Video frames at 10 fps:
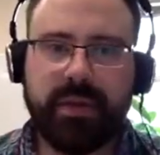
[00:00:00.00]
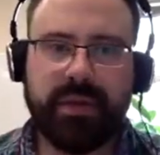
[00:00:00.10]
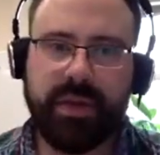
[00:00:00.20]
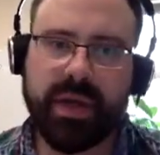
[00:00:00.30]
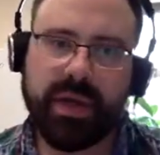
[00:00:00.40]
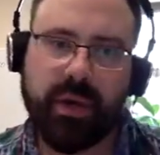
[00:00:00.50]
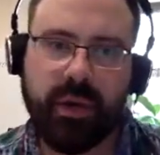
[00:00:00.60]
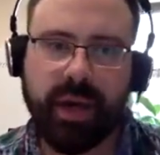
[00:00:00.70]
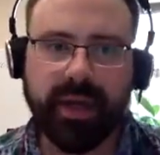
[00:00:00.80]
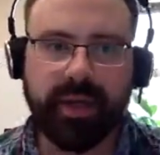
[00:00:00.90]
You can go
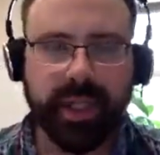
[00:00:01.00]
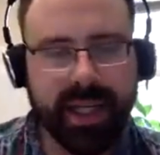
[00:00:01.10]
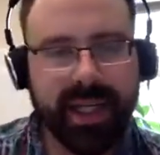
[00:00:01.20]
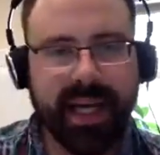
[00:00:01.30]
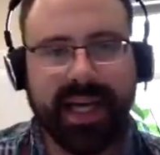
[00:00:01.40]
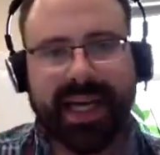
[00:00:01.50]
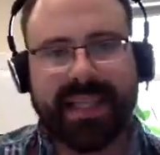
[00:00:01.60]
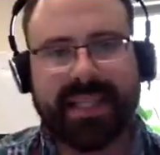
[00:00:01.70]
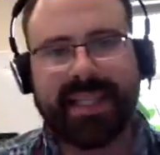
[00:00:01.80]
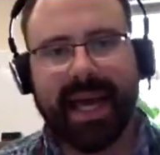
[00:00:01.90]
get chicken
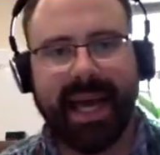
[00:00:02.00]
nuggets